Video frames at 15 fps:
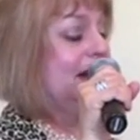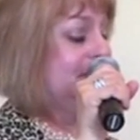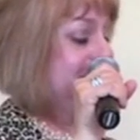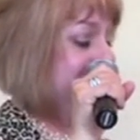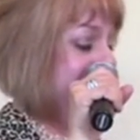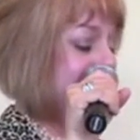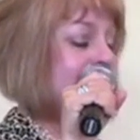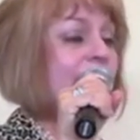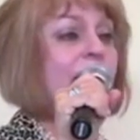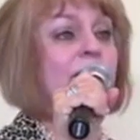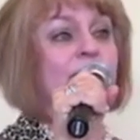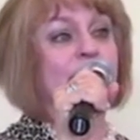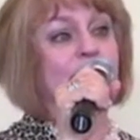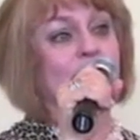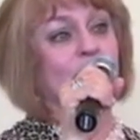I should
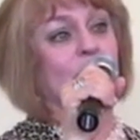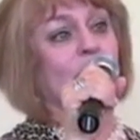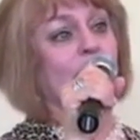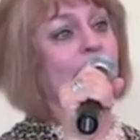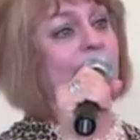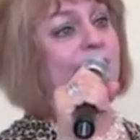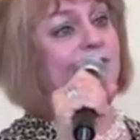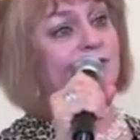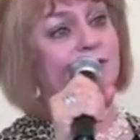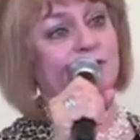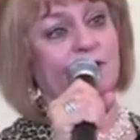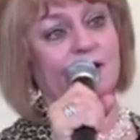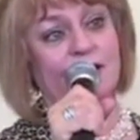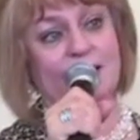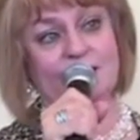not be poor. I should
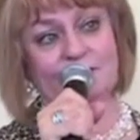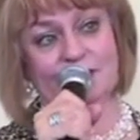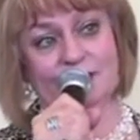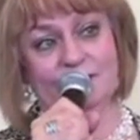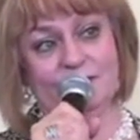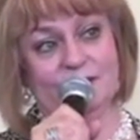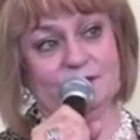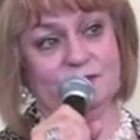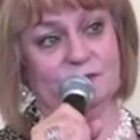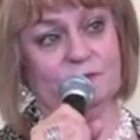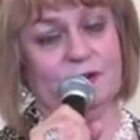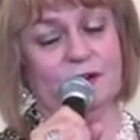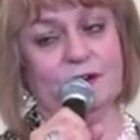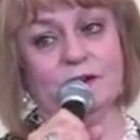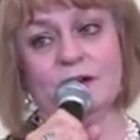not have anything to
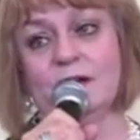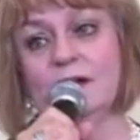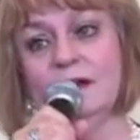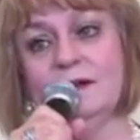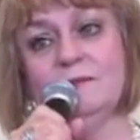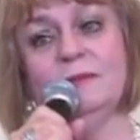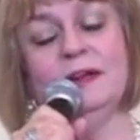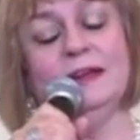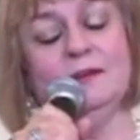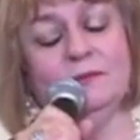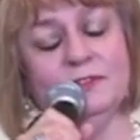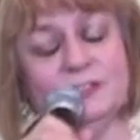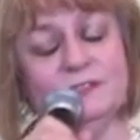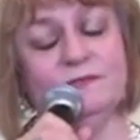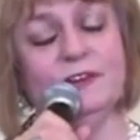wear. But it
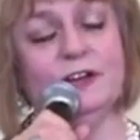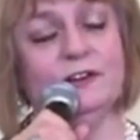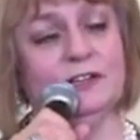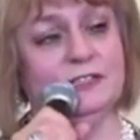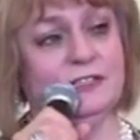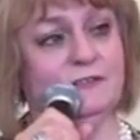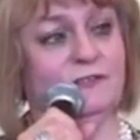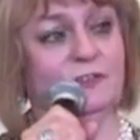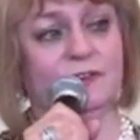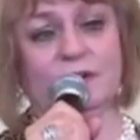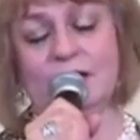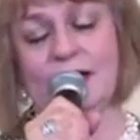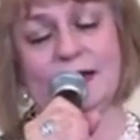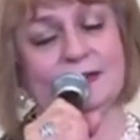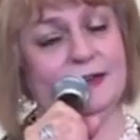was very
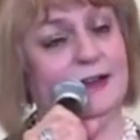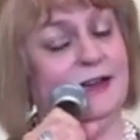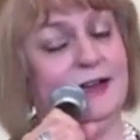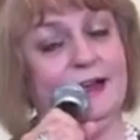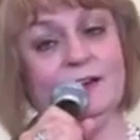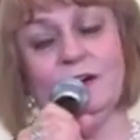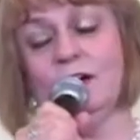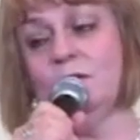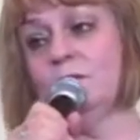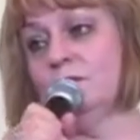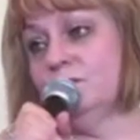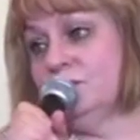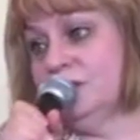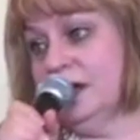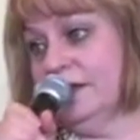difficult. I had
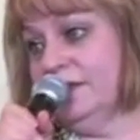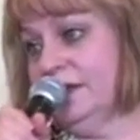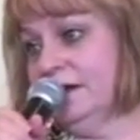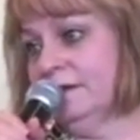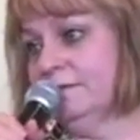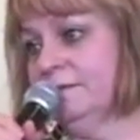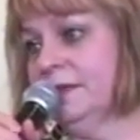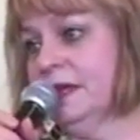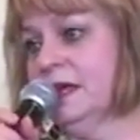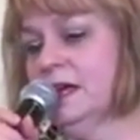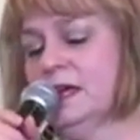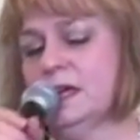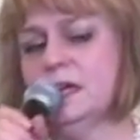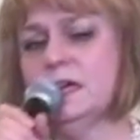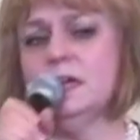almost nothing.
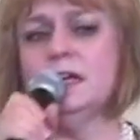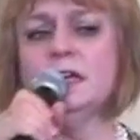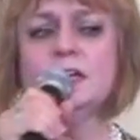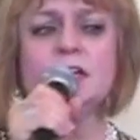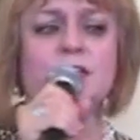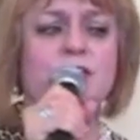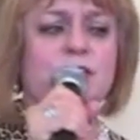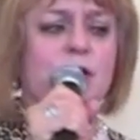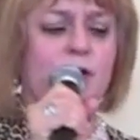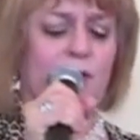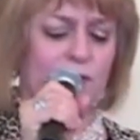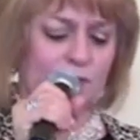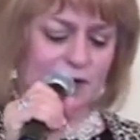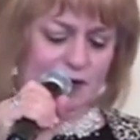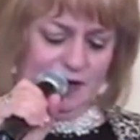
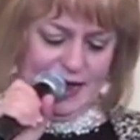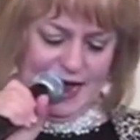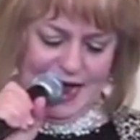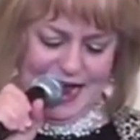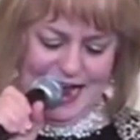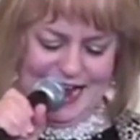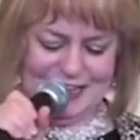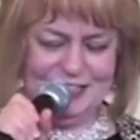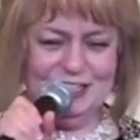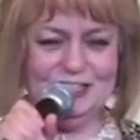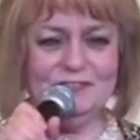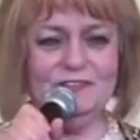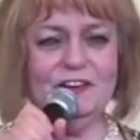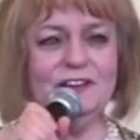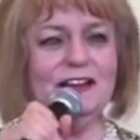So I
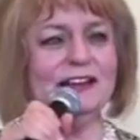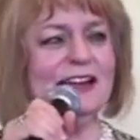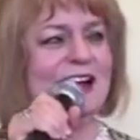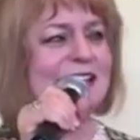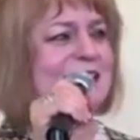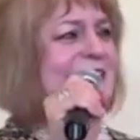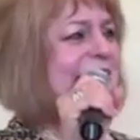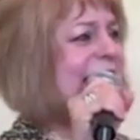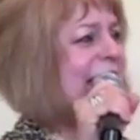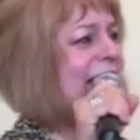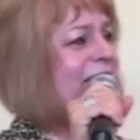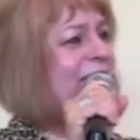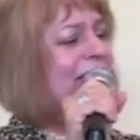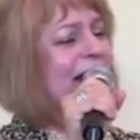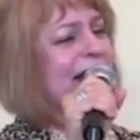just felt like I didn't
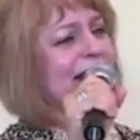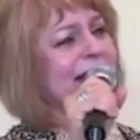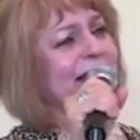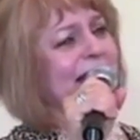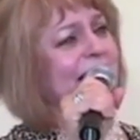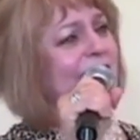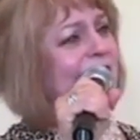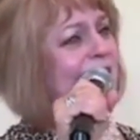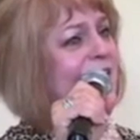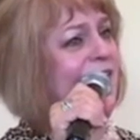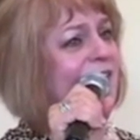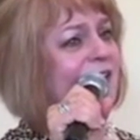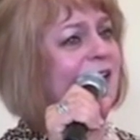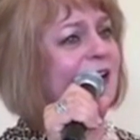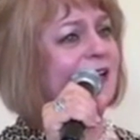have
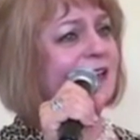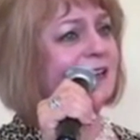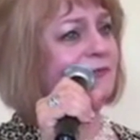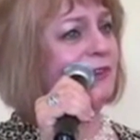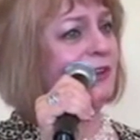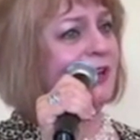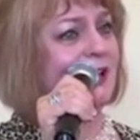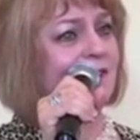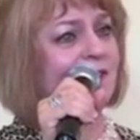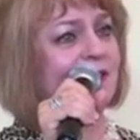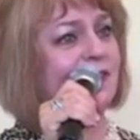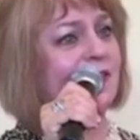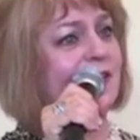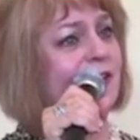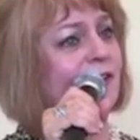anything. I didn't really have
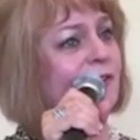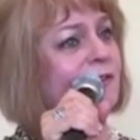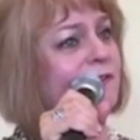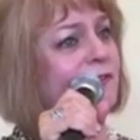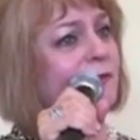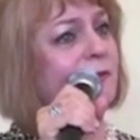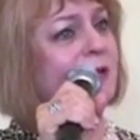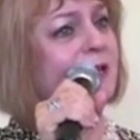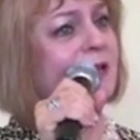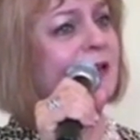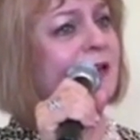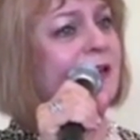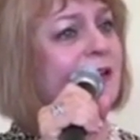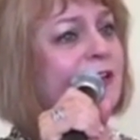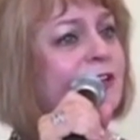anything going for
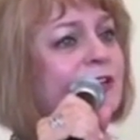me.